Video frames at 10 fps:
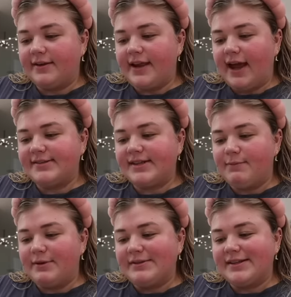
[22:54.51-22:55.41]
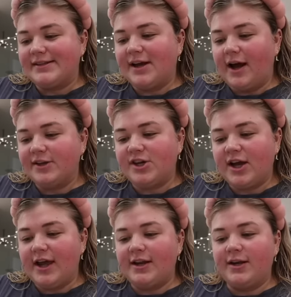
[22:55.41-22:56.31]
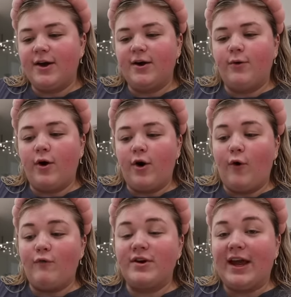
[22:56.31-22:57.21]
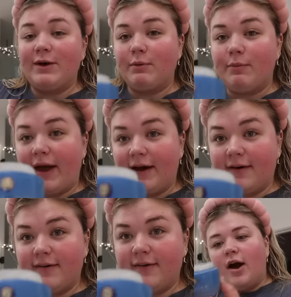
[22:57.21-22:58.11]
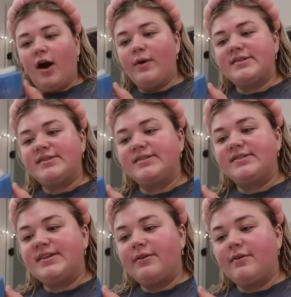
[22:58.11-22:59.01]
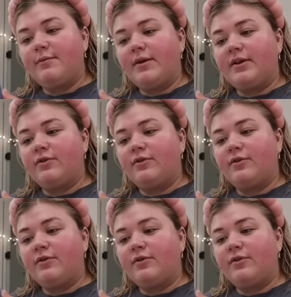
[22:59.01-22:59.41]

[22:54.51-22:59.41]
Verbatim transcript: Next, I'm using the Tatcha Indigo Overnight Repair. Oh, it's a serum in